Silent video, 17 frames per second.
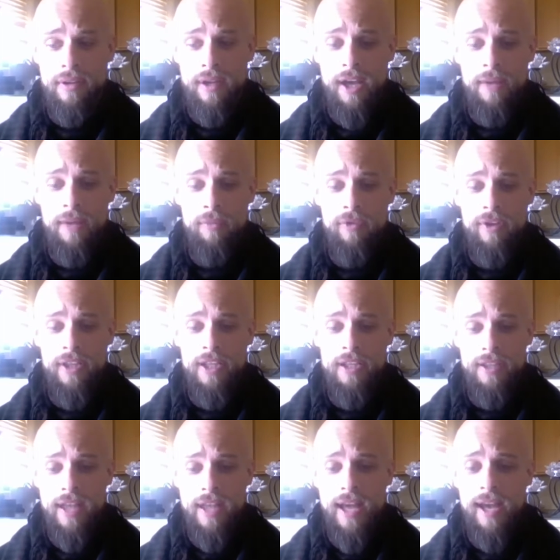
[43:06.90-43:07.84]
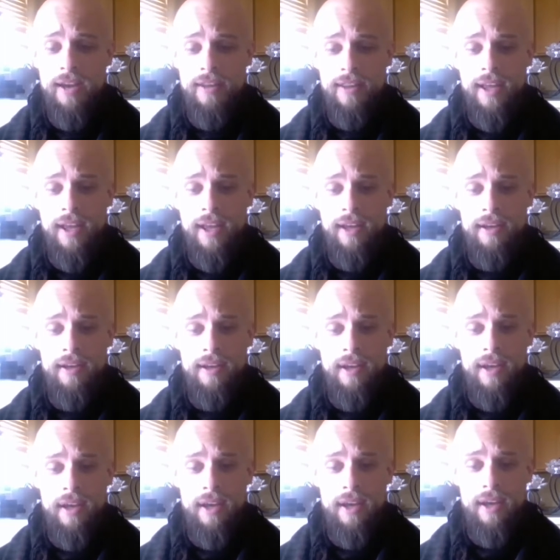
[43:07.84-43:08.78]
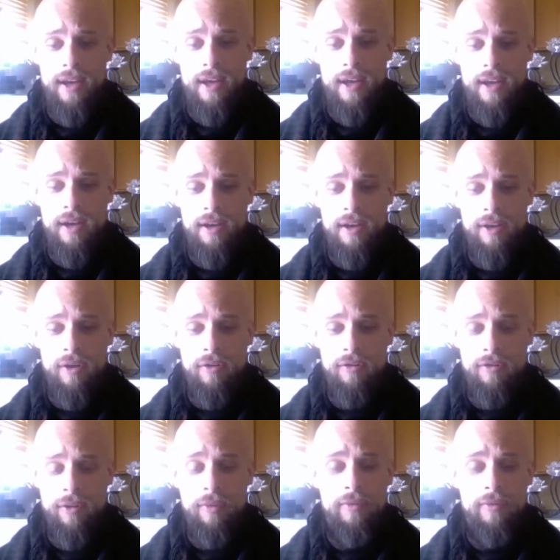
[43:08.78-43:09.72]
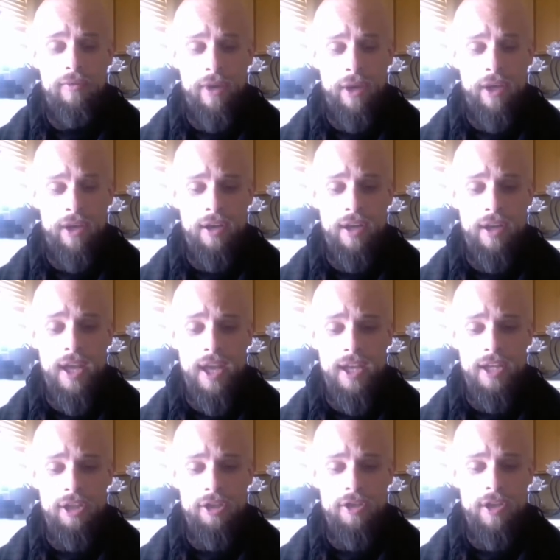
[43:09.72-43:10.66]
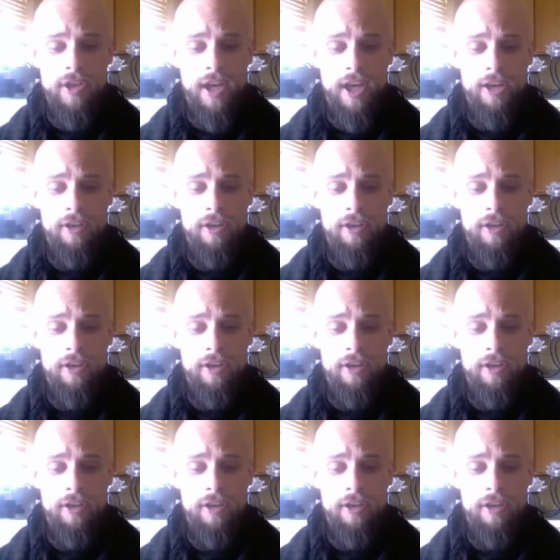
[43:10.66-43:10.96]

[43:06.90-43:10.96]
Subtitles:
I'm really glad that from a very young age, I